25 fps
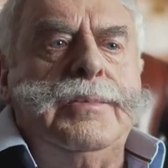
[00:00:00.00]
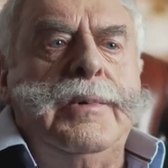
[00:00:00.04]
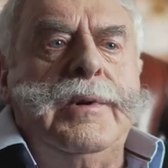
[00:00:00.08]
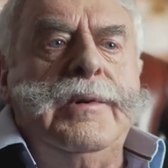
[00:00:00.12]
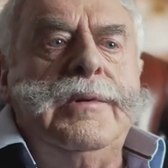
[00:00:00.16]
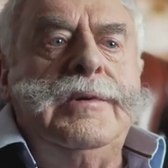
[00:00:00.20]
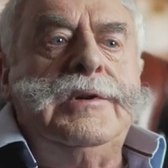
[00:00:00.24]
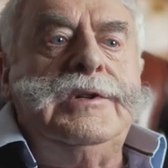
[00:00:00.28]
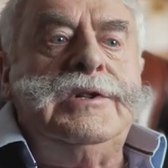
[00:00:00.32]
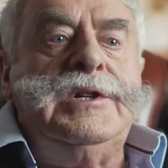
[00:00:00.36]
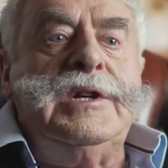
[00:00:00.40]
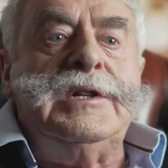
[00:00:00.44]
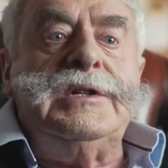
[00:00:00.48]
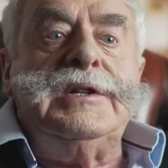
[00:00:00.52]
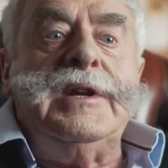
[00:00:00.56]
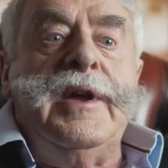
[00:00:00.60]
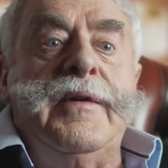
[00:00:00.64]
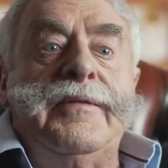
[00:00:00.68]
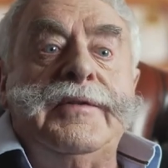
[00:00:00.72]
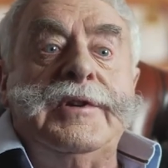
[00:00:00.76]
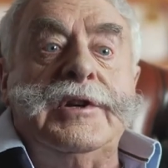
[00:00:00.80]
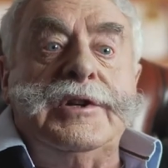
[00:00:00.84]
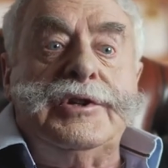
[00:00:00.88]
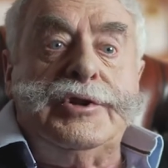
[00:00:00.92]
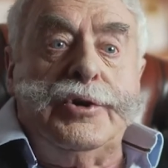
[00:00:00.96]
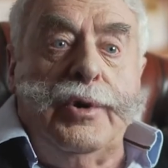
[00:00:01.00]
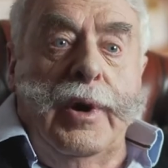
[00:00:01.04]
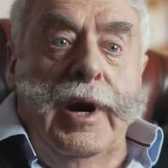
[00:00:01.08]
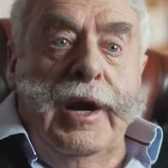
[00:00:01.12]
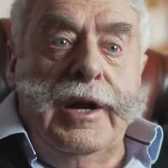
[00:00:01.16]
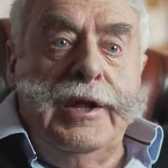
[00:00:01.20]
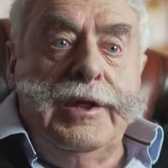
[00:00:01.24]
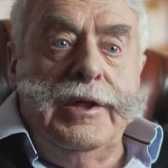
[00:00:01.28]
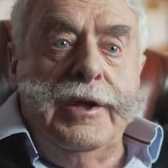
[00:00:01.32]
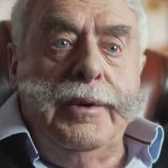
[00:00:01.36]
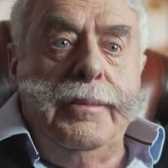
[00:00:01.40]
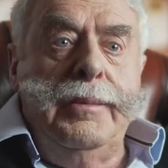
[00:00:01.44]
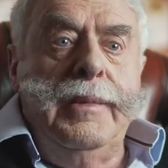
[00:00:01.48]
We just have to
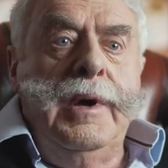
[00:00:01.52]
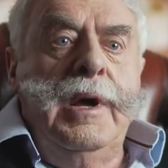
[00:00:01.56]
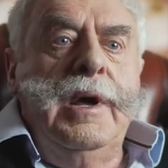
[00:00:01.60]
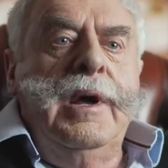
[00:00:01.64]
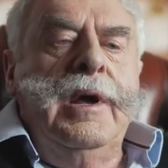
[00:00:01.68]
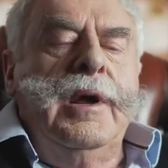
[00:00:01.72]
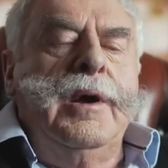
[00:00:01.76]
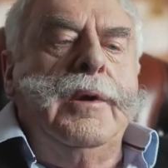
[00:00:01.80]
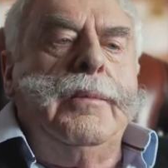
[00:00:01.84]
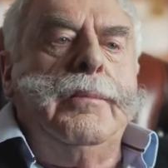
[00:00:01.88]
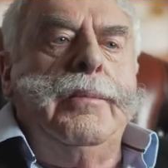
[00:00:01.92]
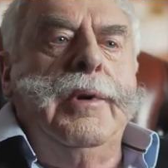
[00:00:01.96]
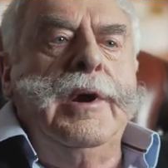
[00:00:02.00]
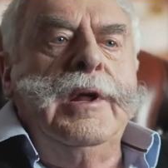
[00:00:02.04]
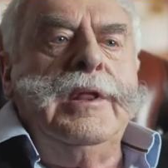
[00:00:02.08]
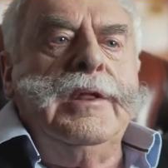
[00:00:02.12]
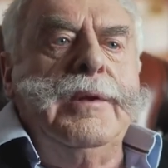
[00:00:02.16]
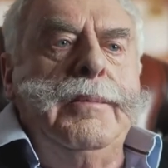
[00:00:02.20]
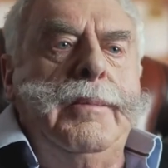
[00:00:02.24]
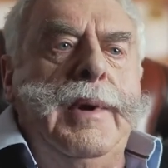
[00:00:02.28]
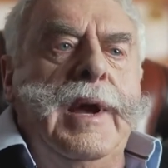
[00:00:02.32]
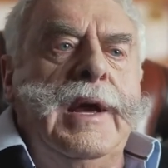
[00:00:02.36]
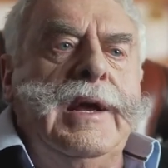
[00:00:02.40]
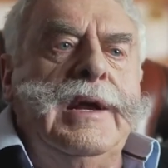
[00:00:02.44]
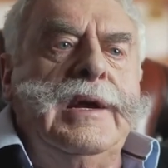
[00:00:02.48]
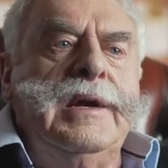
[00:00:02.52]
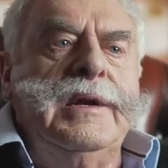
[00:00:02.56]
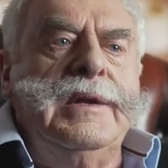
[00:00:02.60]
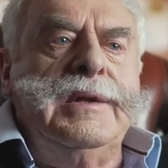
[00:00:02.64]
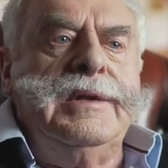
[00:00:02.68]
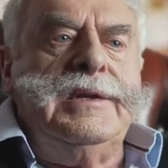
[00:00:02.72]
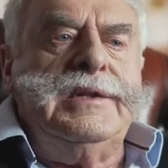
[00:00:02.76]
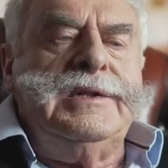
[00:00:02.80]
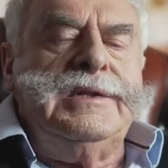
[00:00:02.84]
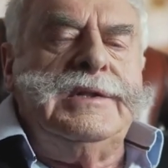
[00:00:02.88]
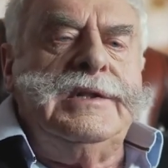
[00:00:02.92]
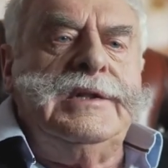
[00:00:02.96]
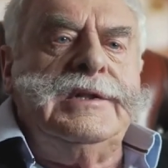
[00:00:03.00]
train them and bring them back into
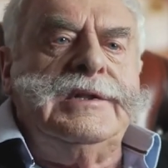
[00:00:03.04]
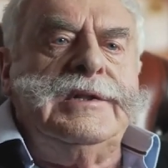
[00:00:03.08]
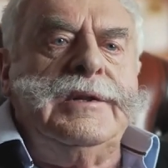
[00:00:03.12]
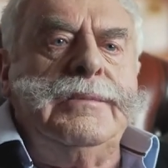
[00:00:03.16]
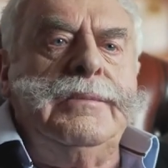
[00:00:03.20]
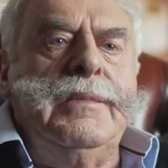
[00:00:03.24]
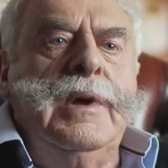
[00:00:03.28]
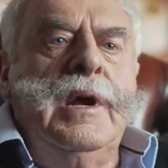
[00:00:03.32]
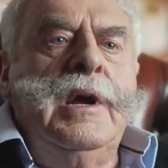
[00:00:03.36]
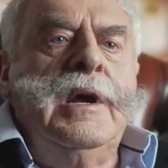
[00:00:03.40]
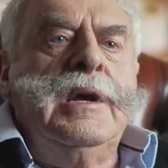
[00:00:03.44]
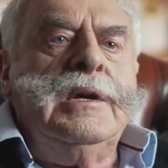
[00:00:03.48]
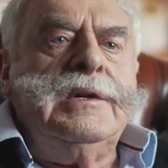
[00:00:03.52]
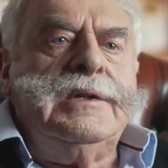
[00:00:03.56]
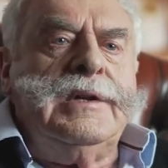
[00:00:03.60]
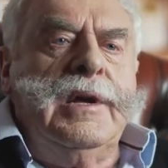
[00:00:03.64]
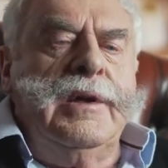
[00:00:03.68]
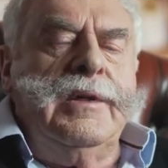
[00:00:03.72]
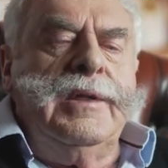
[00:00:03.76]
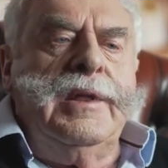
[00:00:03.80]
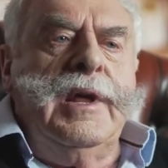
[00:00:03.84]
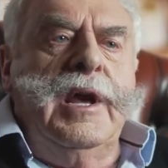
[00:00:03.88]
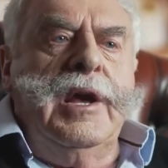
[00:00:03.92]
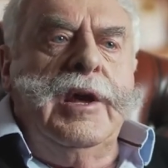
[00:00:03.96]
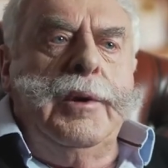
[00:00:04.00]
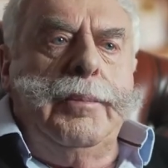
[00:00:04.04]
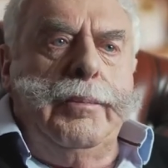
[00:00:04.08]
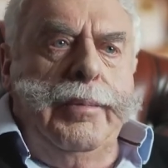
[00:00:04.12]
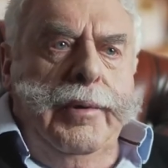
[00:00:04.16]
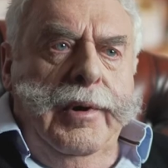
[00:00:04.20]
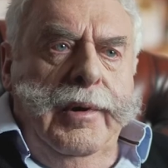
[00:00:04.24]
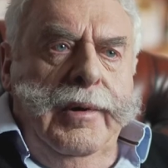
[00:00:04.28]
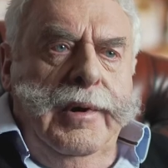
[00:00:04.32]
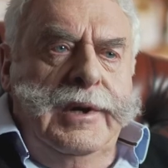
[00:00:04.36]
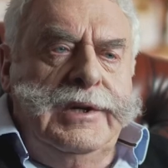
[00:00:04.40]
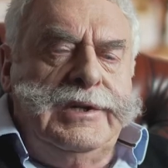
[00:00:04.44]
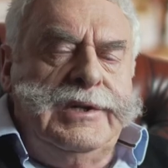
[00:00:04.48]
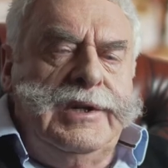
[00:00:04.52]
the system so they
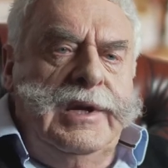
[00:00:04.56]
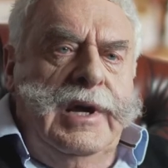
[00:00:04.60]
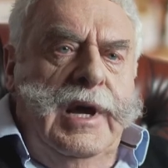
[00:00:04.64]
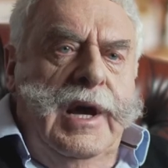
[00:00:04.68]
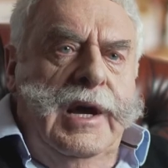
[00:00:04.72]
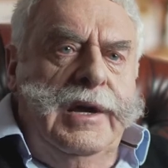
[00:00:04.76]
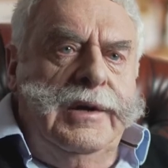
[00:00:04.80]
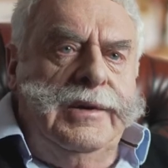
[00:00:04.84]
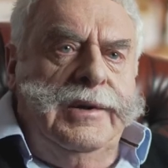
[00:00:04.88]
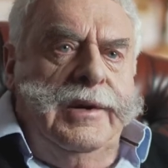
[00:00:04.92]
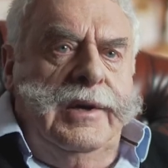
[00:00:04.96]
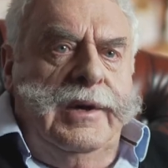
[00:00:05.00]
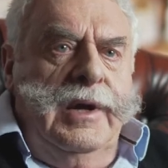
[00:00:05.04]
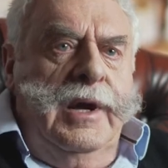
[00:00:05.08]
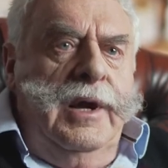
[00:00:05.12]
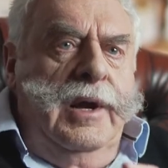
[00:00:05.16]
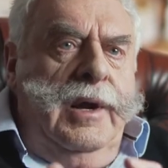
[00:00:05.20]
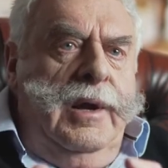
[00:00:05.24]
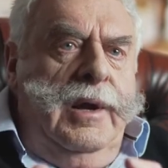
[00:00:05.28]
appreciate that